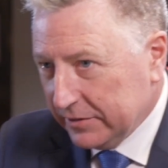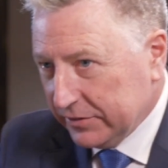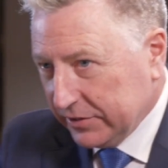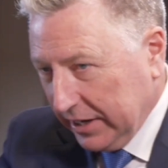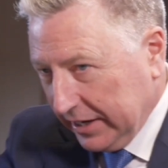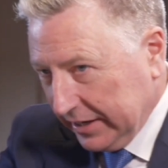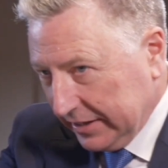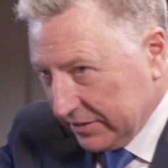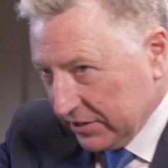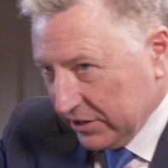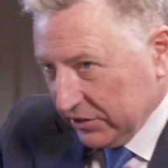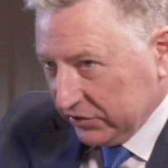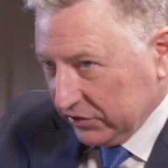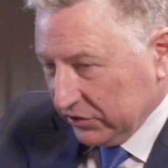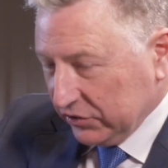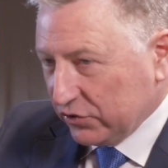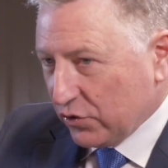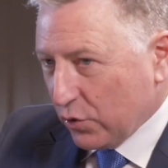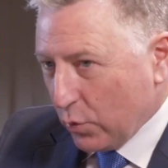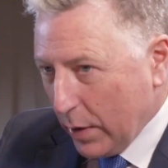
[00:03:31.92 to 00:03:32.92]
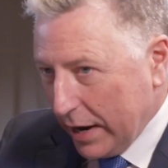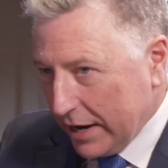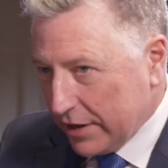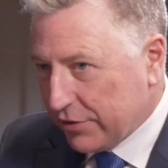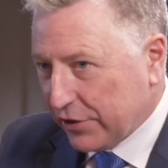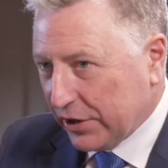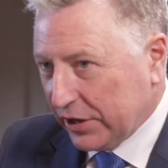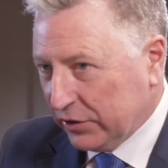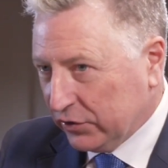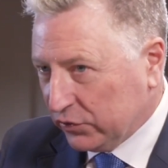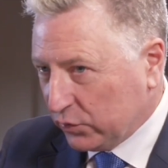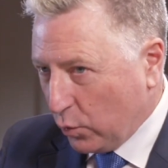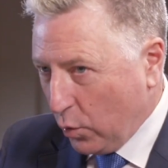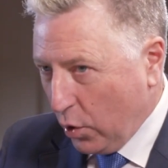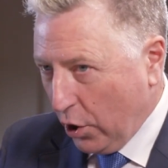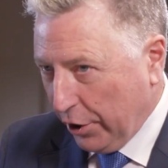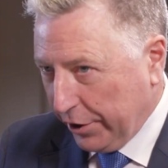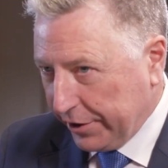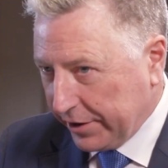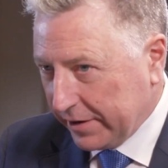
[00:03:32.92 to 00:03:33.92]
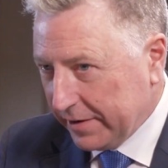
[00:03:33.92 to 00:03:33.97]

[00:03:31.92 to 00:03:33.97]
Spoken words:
It's like, this is the way things work.